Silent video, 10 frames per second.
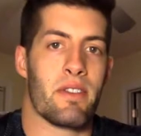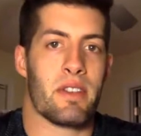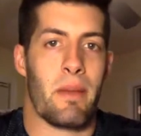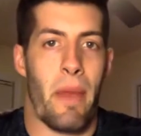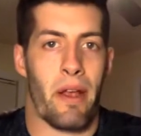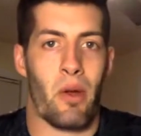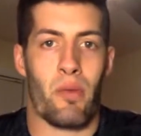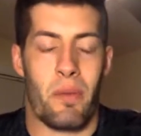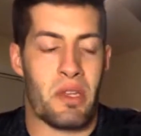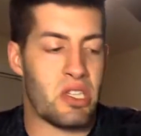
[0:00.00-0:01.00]
just got back home
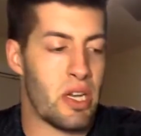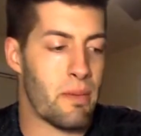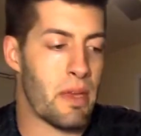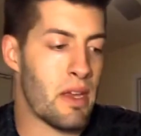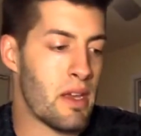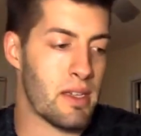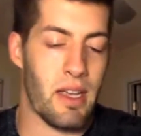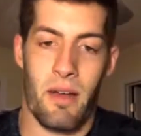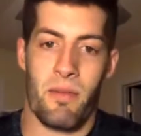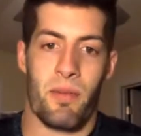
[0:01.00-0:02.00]
from the gym. I
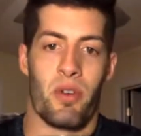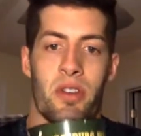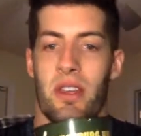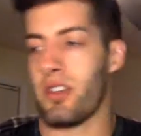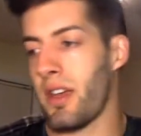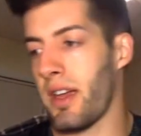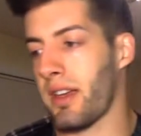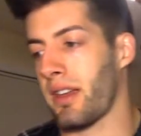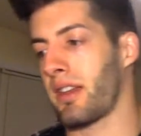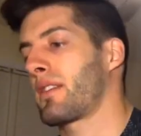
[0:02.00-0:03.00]
got protein
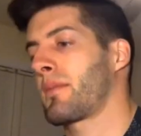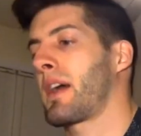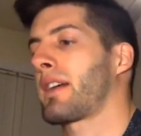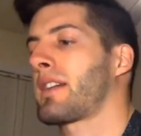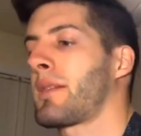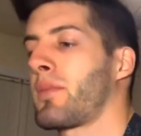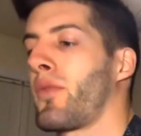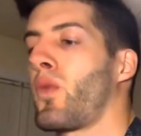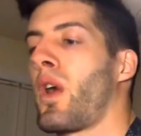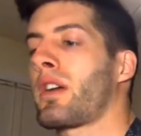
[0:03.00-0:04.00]
shake and my cup
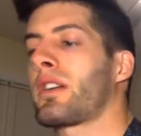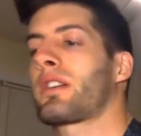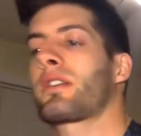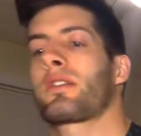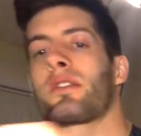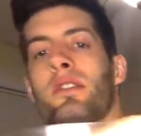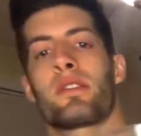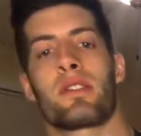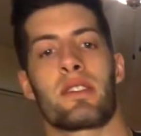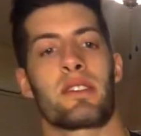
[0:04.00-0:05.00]
of water
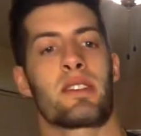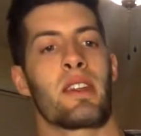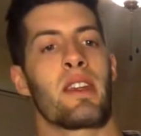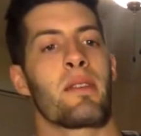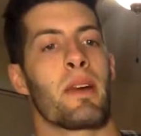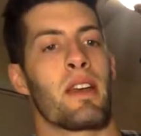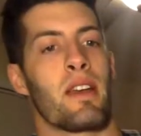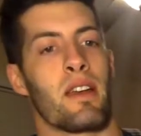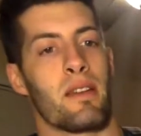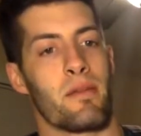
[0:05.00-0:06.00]
See, my
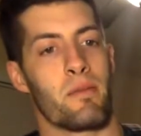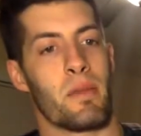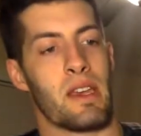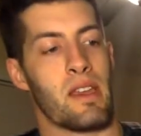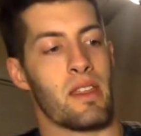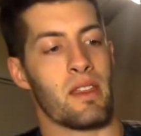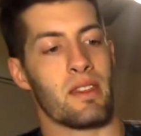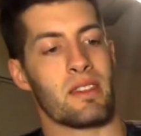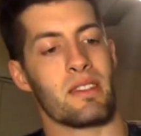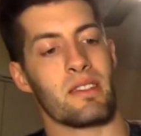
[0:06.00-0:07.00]
uh, Mickey thing.
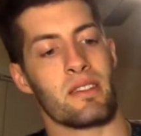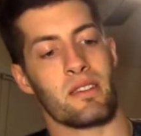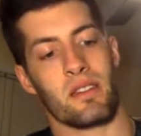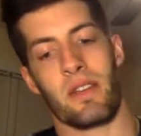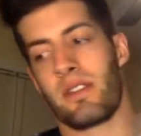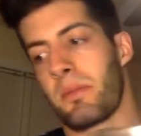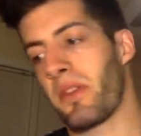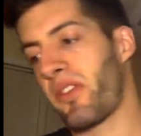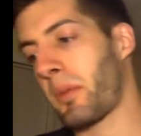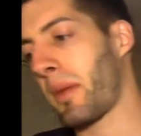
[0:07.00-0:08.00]
This is given to
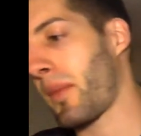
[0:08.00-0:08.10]
me by my